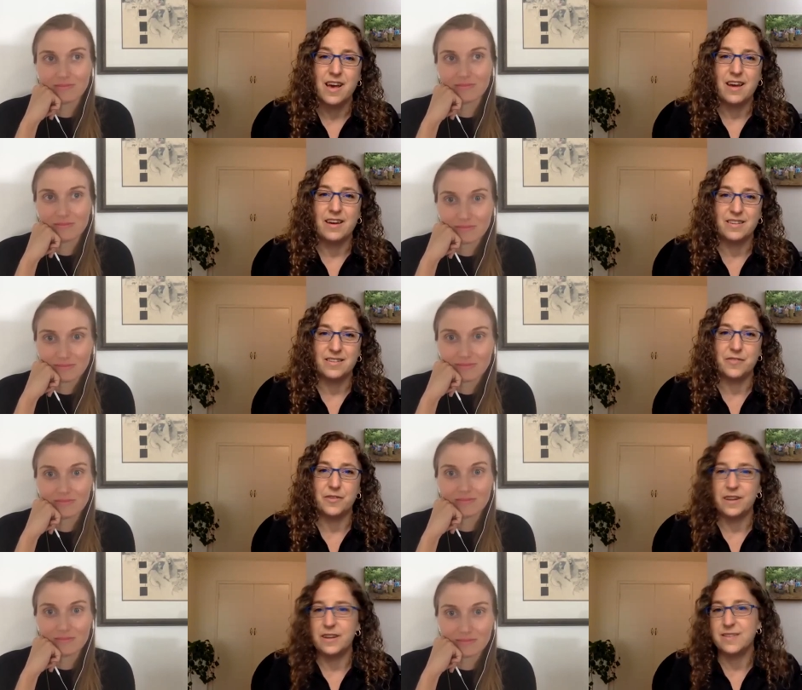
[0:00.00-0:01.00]
Speaker 1: and as if it
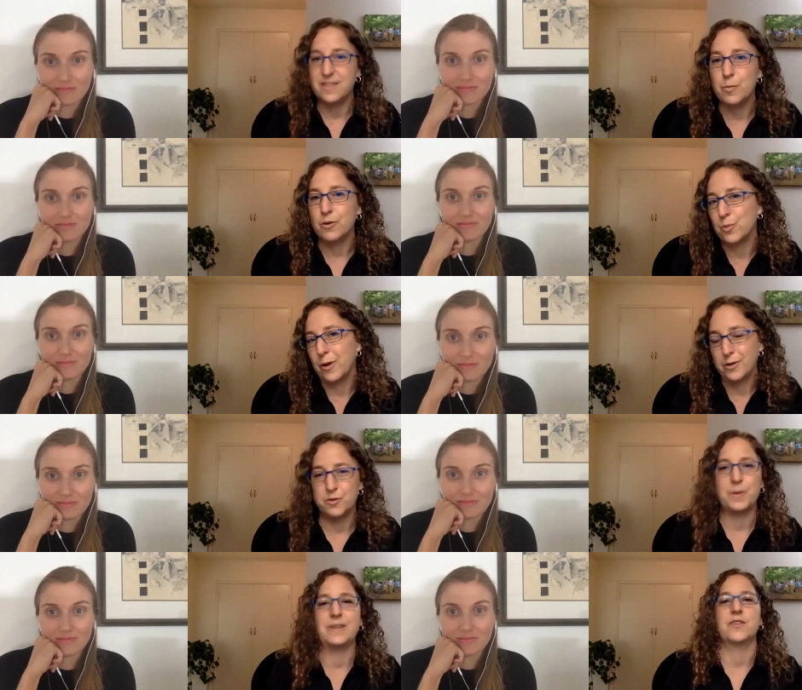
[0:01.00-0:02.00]
is the most valued
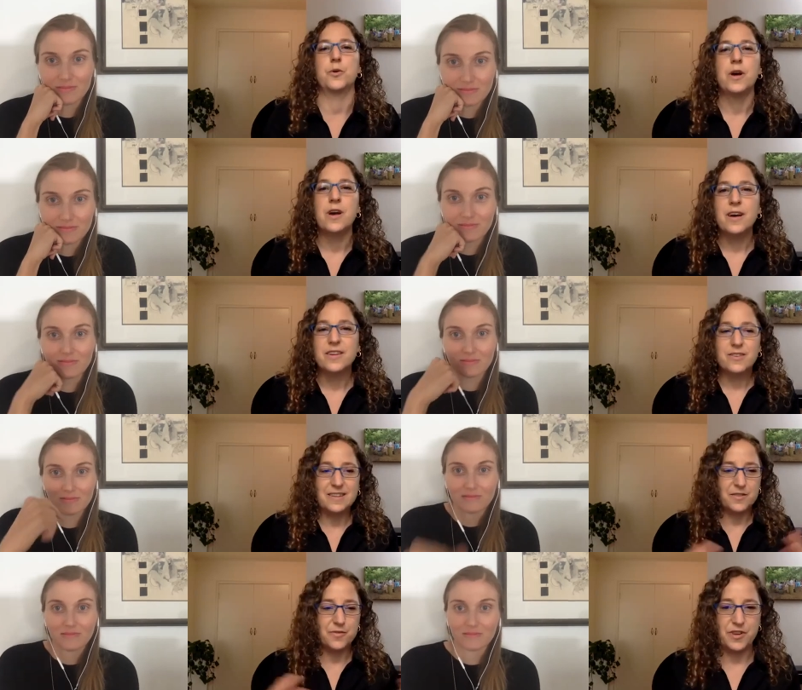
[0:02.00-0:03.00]
space. So, so that's
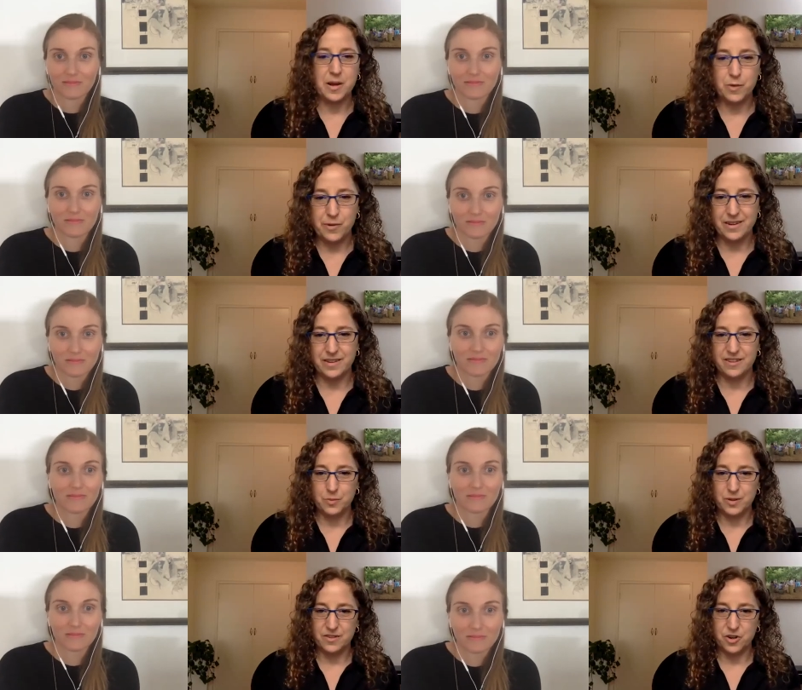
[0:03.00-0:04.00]
the frame we bring to this.
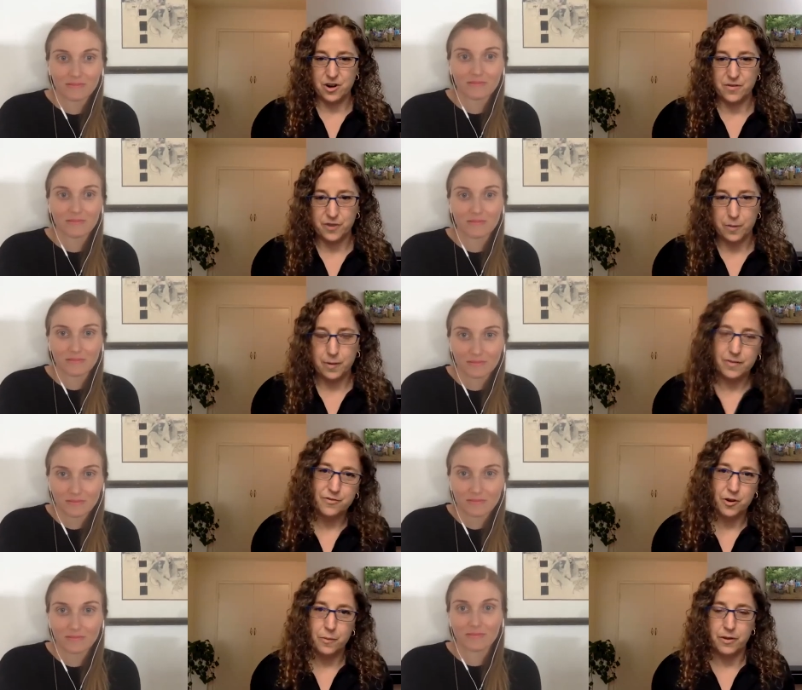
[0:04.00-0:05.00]
We start from,
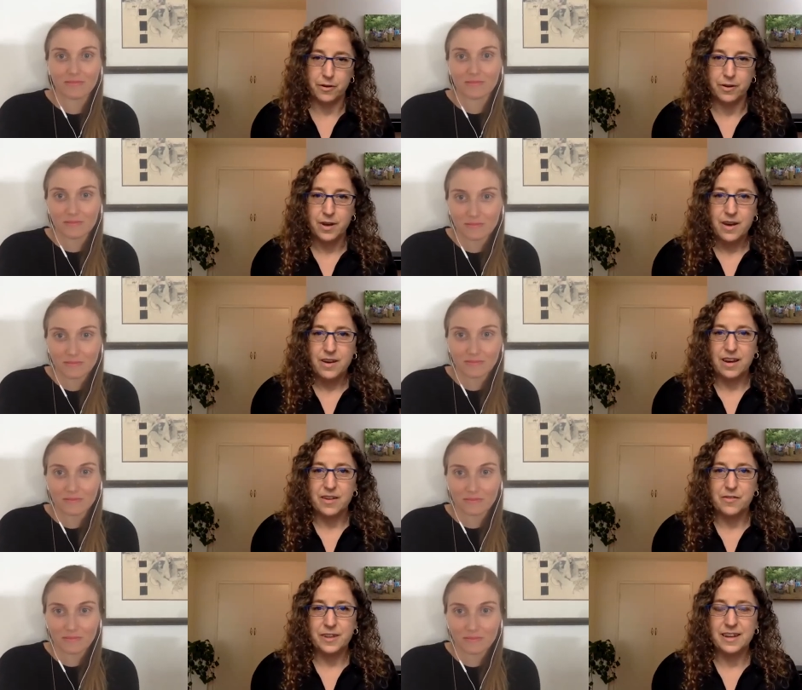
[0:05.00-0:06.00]
from the kind of
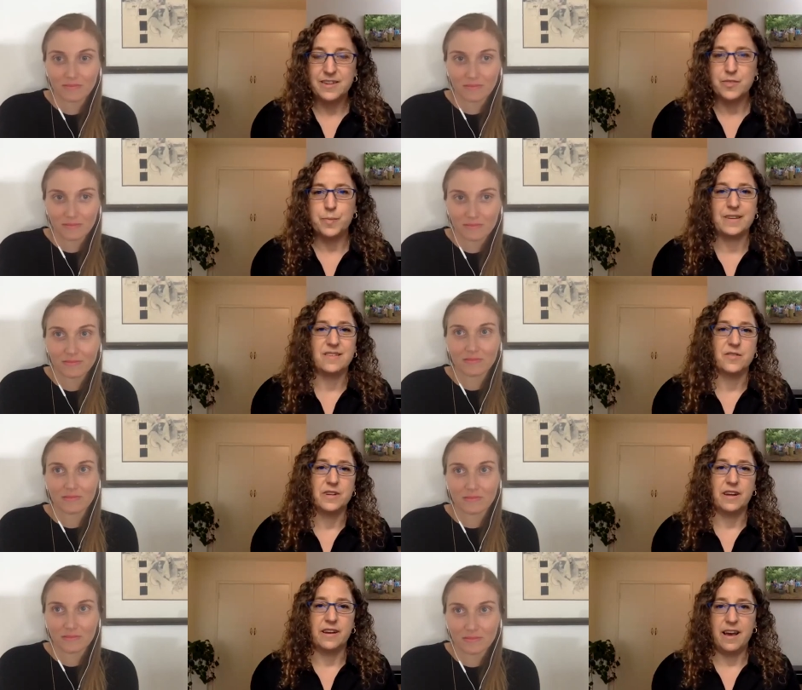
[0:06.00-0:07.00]
land base of it
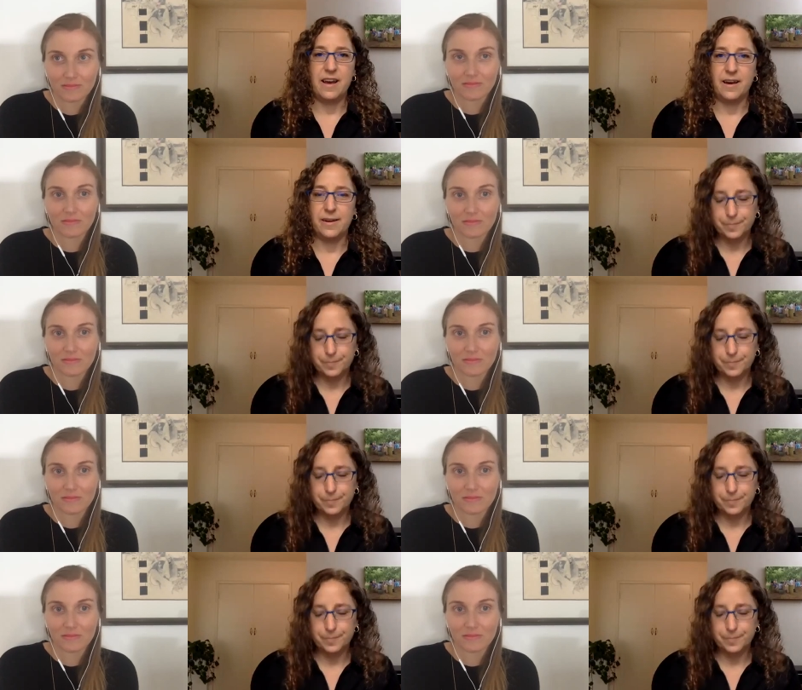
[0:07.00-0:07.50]
and add